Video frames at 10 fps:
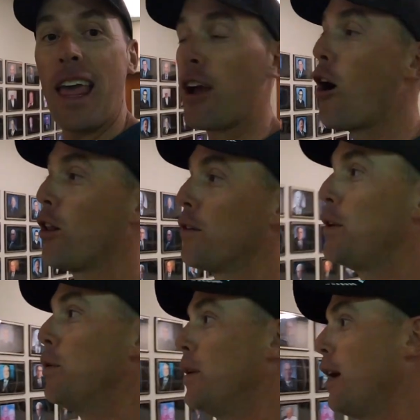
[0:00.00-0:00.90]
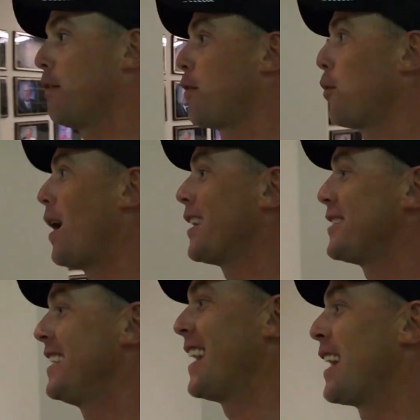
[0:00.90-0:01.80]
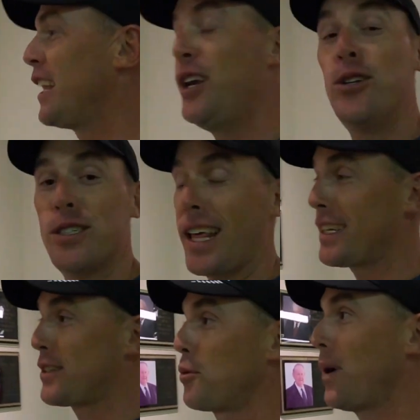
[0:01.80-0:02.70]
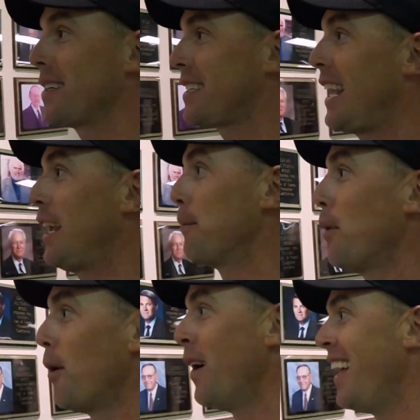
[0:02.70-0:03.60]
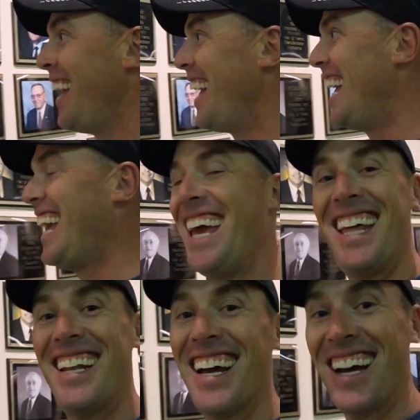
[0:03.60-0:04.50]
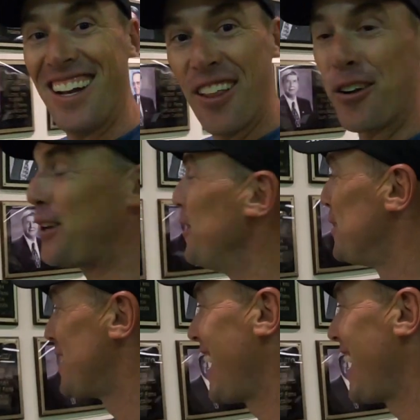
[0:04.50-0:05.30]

thank all of you enough for watching, and a huge thanks to Wes Campbell. And another huge